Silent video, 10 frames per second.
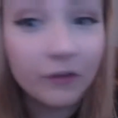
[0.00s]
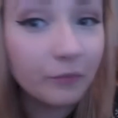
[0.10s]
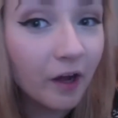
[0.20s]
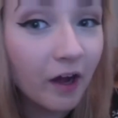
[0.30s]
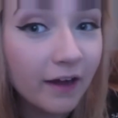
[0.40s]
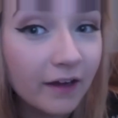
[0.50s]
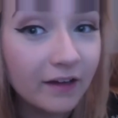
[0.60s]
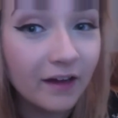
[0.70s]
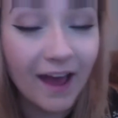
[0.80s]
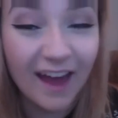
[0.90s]
my
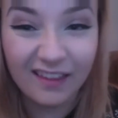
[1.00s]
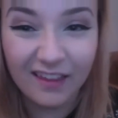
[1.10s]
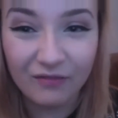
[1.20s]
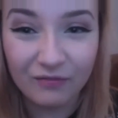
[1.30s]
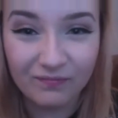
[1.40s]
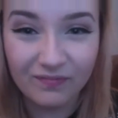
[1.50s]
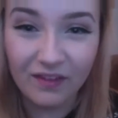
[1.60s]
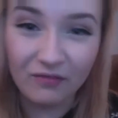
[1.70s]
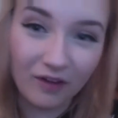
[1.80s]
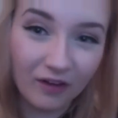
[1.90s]
eyeliner and
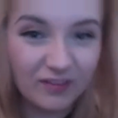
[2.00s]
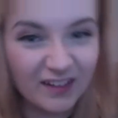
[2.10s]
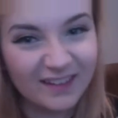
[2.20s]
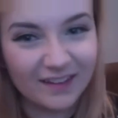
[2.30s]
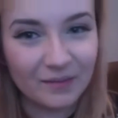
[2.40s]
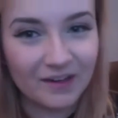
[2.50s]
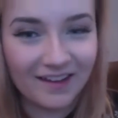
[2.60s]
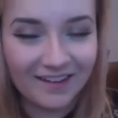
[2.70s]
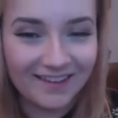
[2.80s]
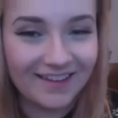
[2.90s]
they're roughly
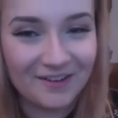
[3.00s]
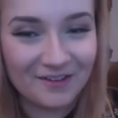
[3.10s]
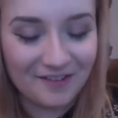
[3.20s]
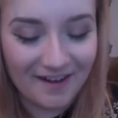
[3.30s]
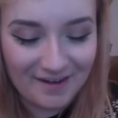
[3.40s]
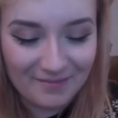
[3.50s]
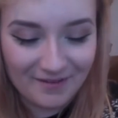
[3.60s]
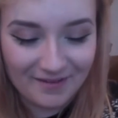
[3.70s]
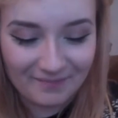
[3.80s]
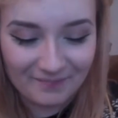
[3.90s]
similar, they're not great,
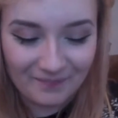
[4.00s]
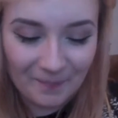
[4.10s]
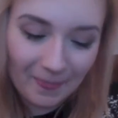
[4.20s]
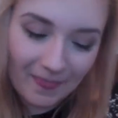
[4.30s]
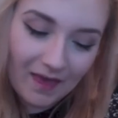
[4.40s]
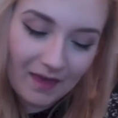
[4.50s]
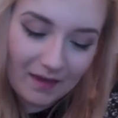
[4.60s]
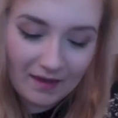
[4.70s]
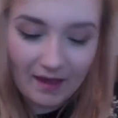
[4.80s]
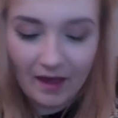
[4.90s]
but
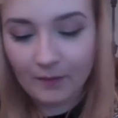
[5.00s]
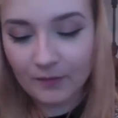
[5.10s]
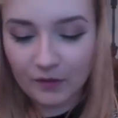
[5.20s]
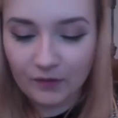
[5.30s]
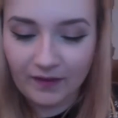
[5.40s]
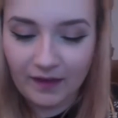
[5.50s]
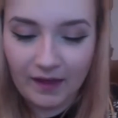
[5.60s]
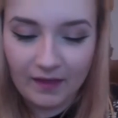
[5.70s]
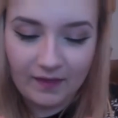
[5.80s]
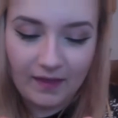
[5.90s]
yeah, I'm
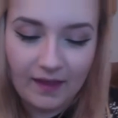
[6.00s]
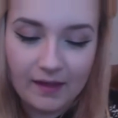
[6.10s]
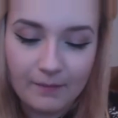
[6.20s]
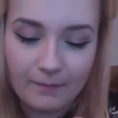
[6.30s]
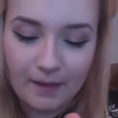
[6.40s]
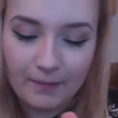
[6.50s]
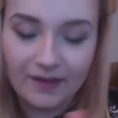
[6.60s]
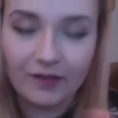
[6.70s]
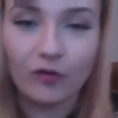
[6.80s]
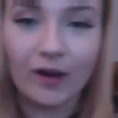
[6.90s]
using the
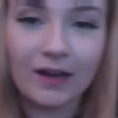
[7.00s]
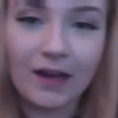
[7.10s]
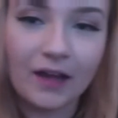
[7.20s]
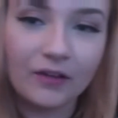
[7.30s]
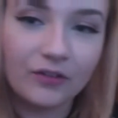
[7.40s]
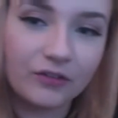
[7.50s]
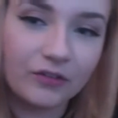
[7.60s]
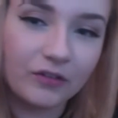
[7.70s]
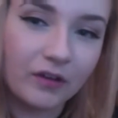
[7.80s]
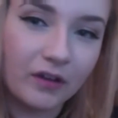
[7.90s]
Maybelline Great Lash
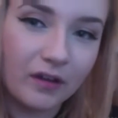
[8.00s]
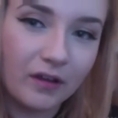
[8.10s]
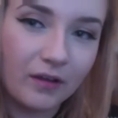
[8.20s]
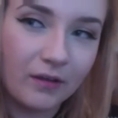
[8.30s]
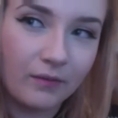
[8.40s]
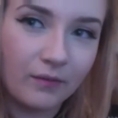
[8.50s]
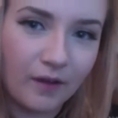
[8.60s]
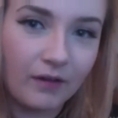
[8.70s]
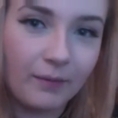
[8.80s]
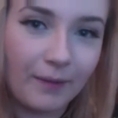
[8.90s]

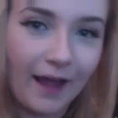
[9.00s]
Very Black